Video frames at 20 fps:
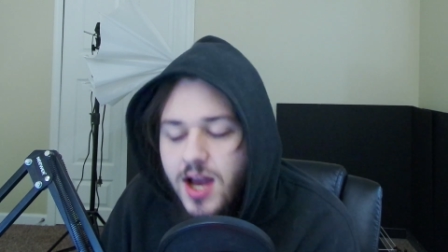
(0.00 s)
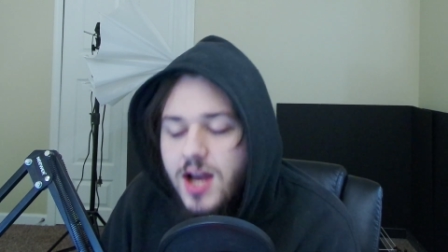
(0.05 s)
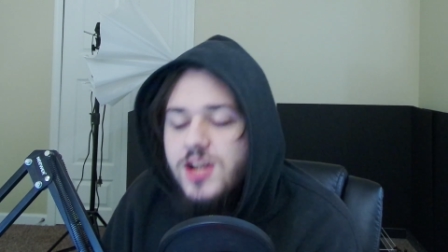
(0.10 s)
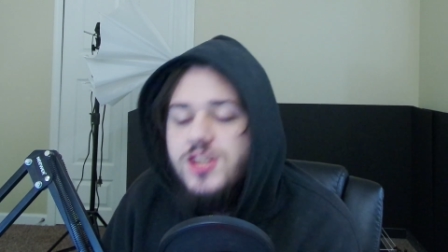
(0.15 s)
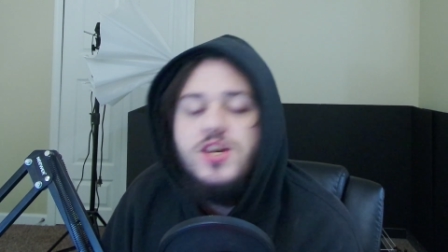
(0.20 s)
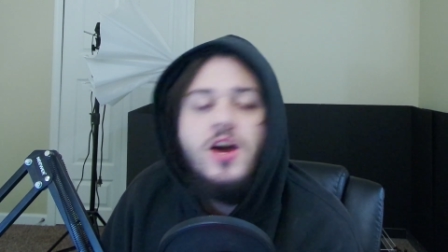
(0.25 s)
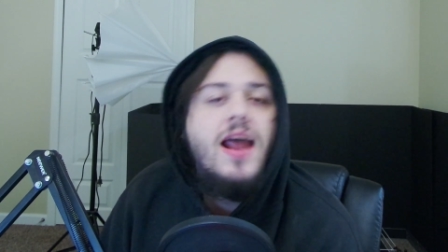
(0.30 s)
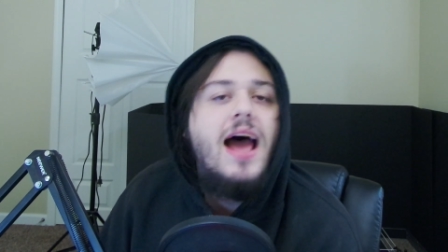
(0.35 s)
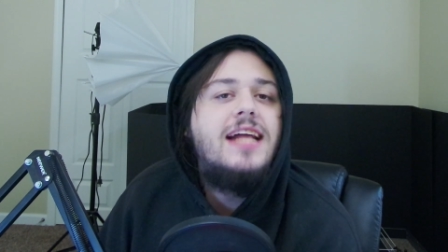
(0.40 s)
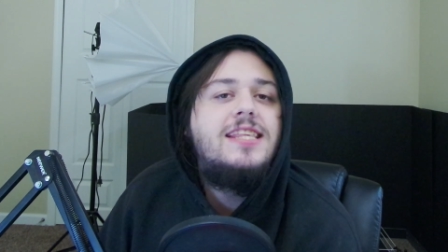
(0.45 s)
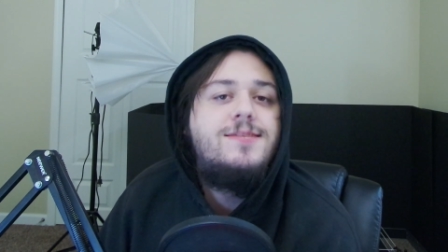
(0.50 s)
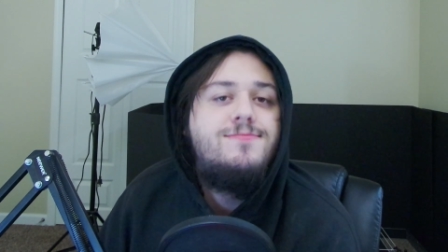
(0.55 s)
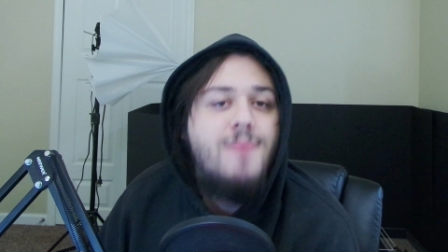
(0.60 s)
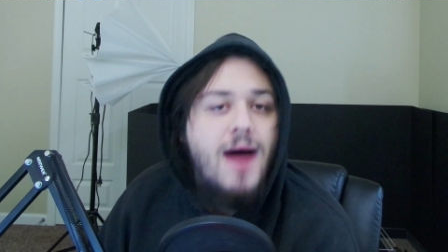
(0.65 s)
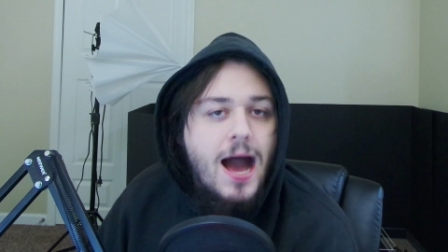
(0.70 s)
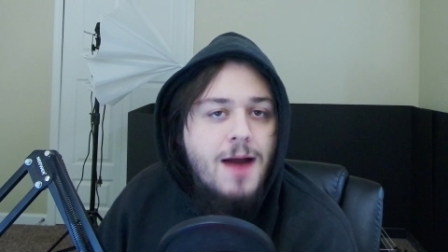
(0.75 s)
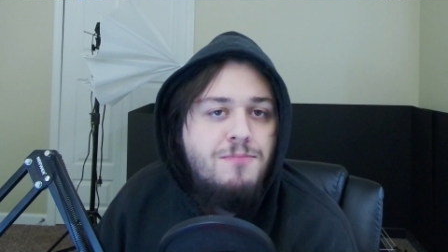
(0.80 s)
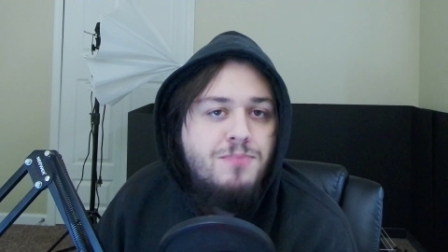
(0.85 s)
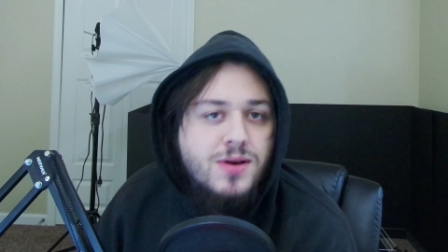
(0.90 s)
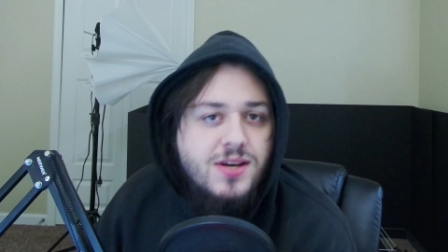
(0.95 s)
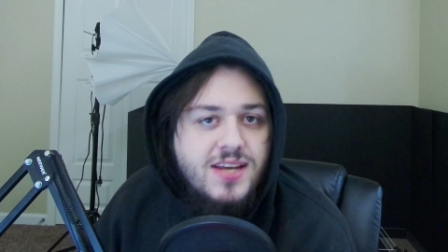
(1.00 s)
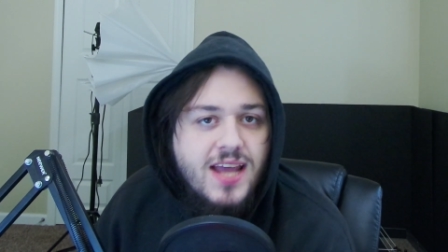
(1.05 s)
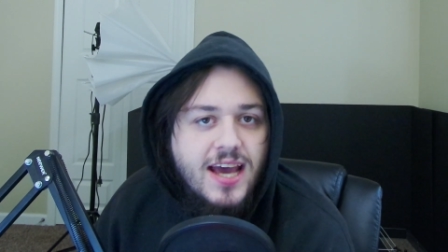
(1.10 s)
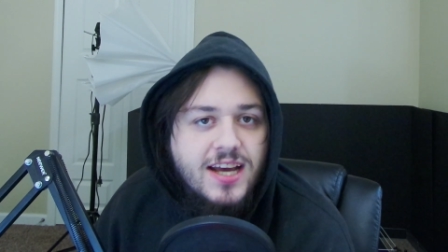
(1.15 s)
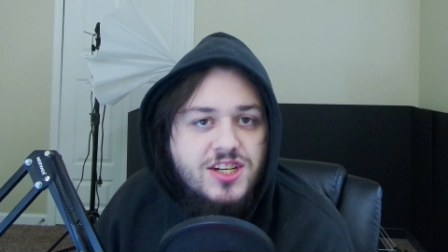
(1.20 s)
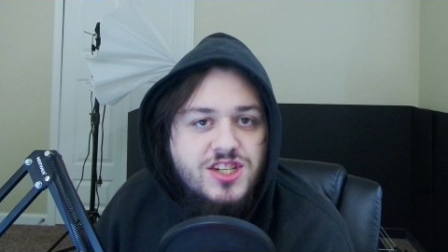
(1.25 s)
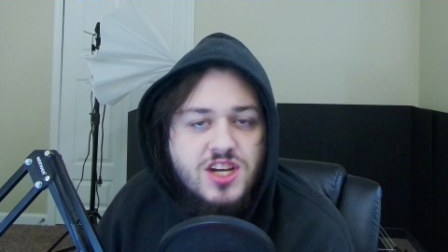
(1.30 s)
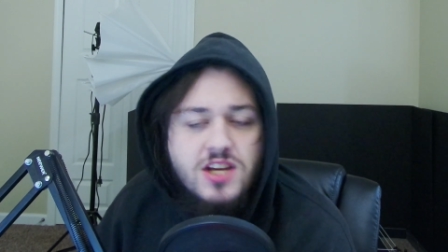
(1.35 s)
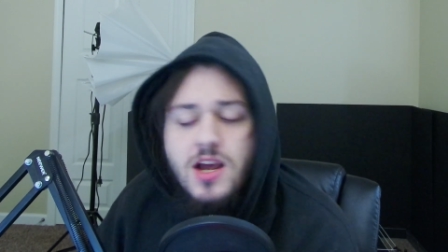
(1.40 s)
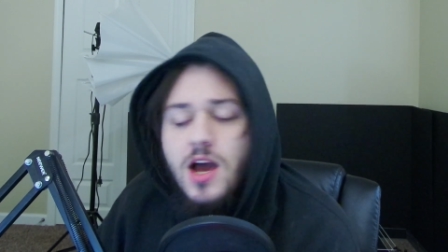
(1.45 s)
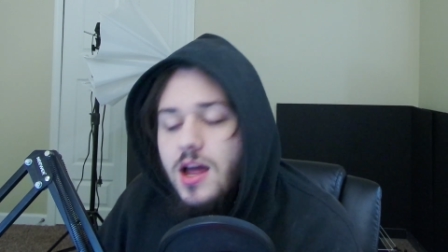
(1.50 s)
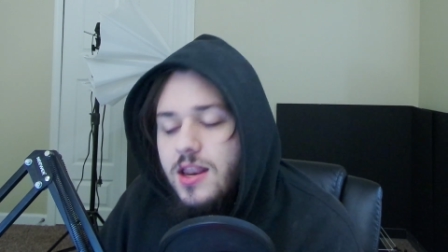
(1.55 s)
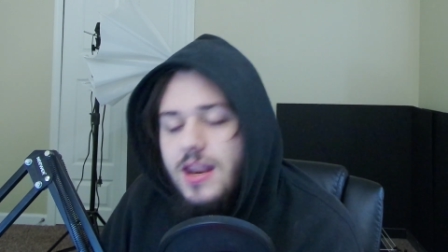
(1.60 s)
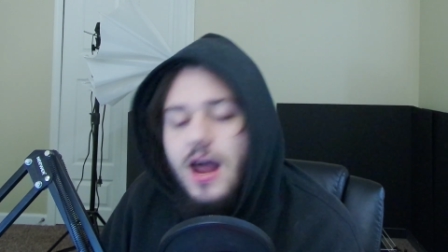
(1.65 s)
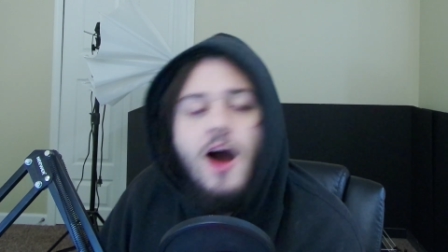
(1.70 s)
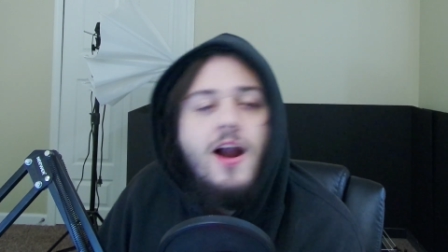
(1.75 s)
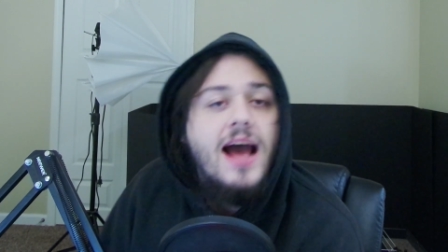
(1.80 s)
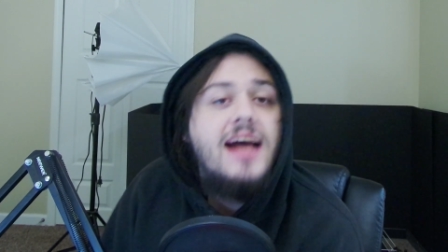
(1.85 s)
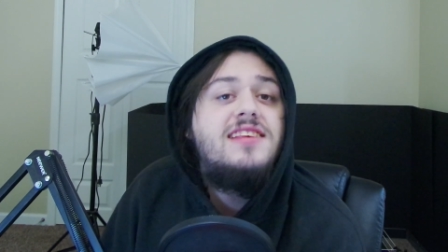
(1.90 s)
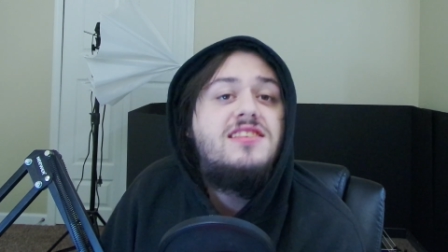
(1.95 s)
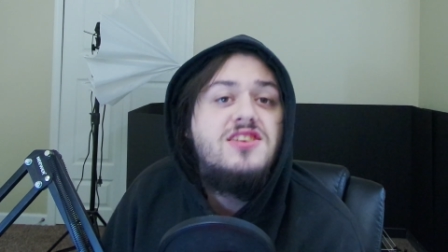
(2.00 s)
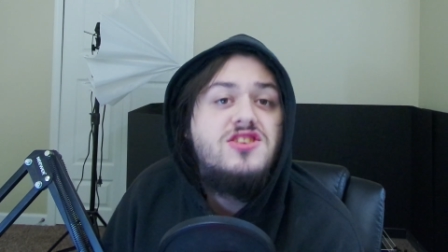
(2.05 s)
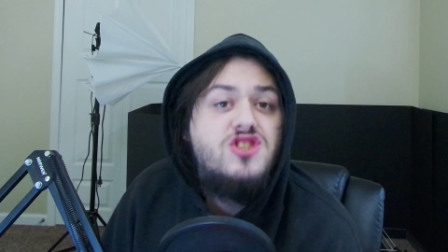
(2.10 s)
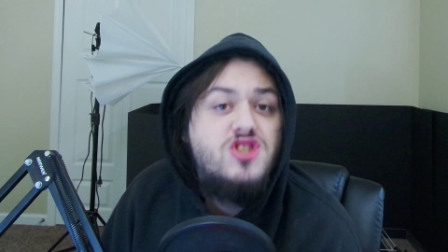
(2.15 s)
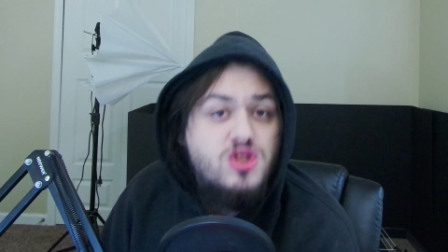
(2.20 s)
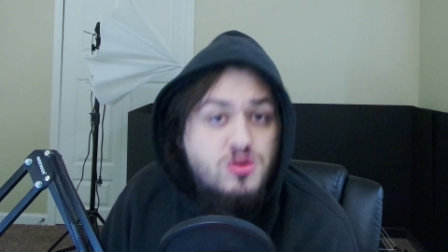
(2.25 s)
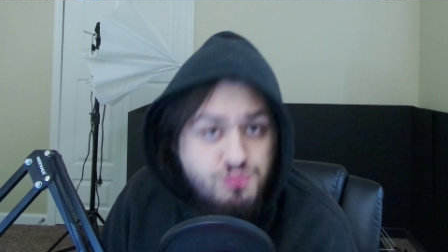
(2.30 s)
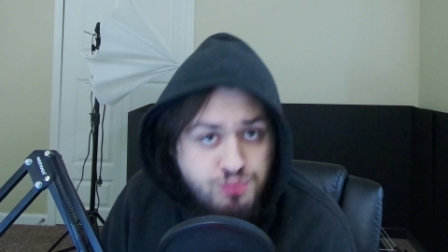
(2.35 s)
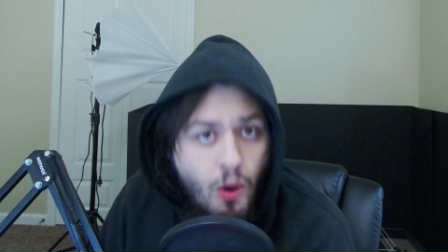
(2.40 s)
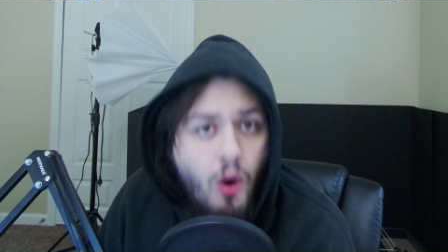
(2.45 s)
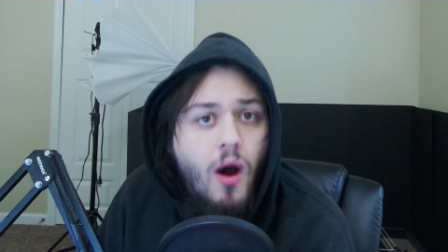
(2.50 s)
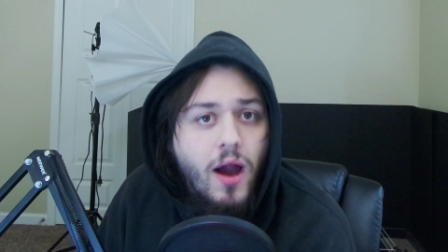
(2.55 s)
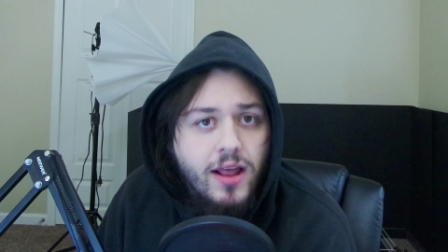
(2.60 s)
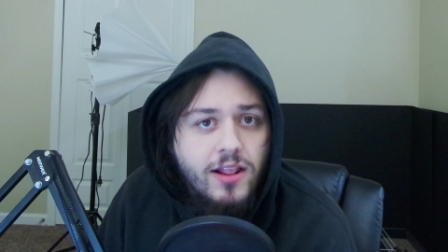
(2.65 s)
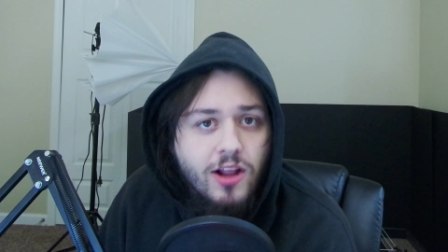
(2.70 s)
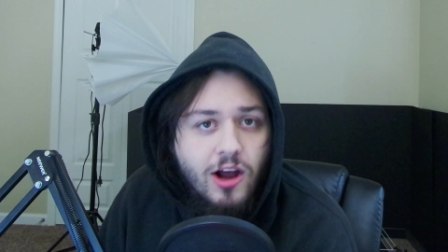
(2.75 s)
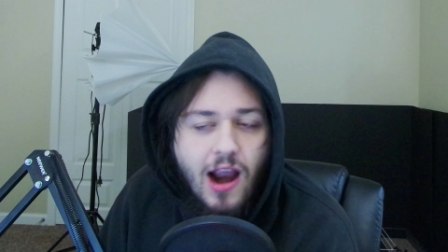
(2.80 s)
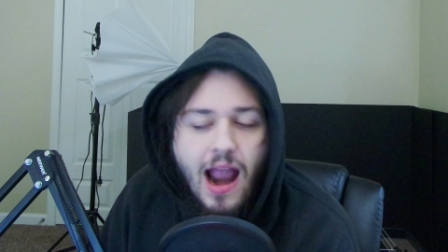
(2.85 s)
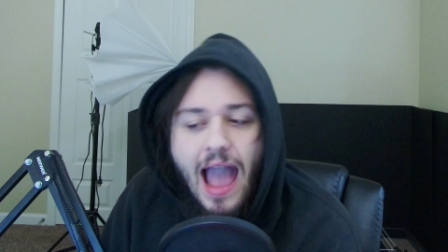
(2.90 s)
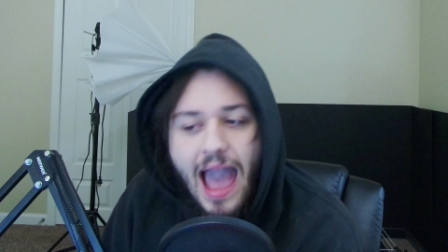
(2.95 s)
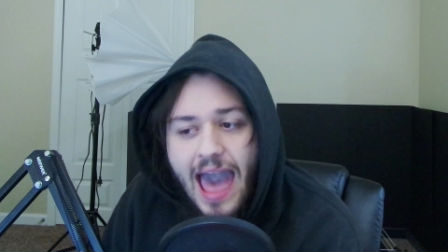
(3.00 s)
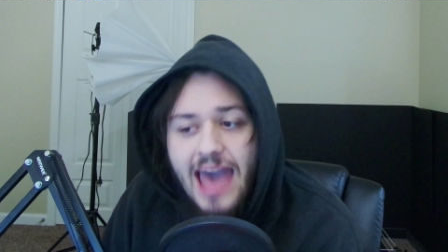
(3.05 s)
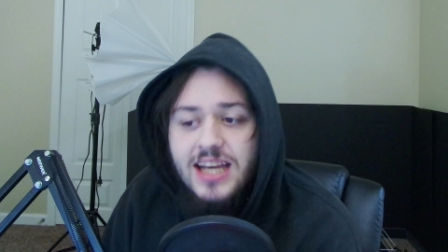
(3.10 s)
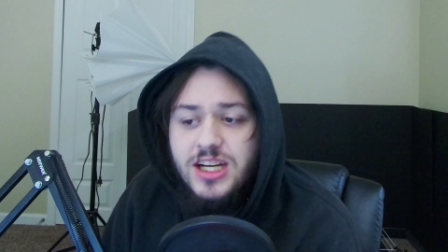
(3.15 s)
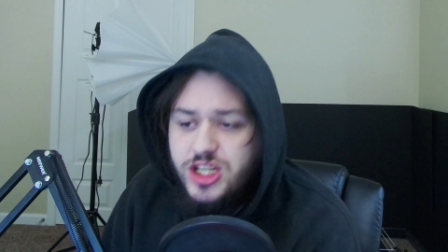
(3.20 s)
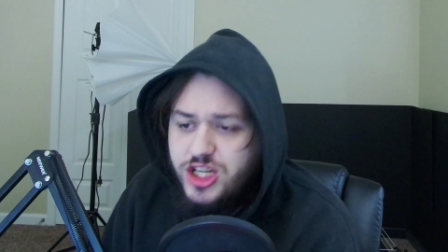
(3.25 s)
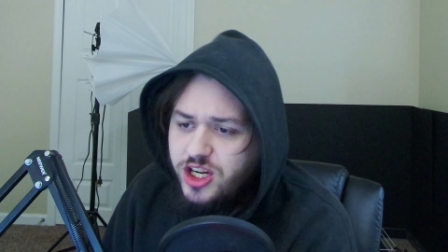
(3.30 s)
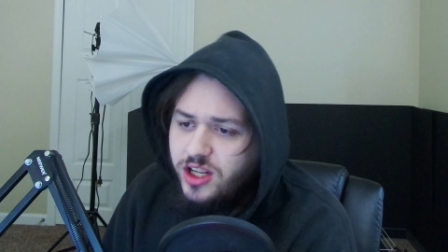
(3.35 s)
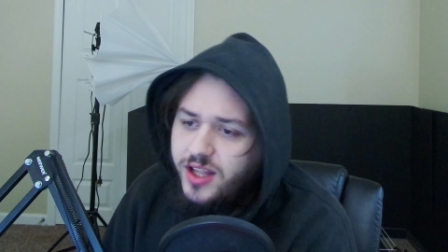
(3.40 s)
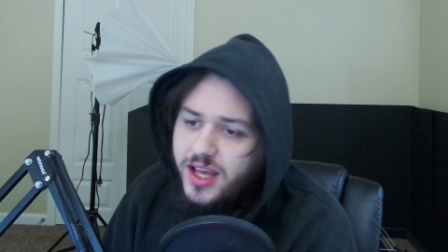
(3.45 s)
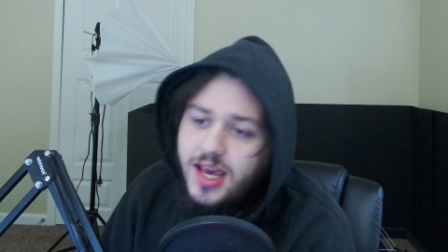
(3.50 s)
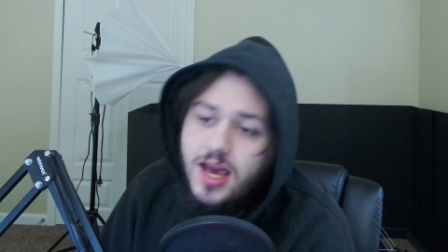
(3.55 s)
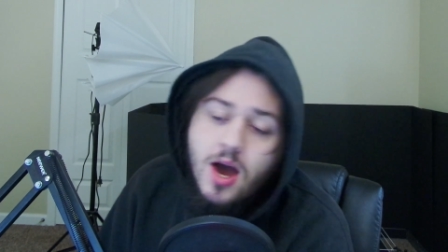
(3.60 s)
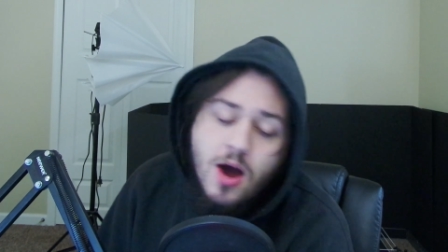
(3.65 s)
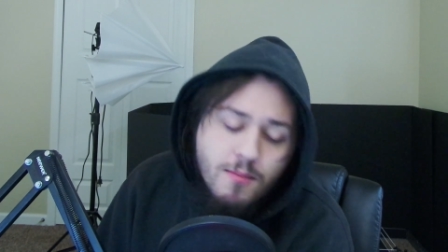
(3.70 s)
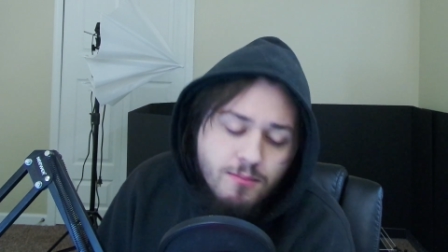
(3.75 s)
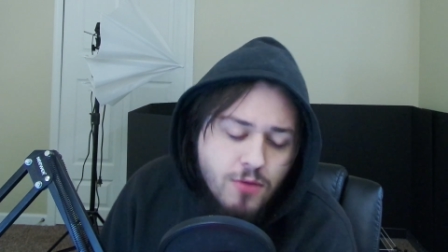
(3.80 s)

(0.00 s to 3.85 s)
So that's my prediction. No, that's a spoiler, actually.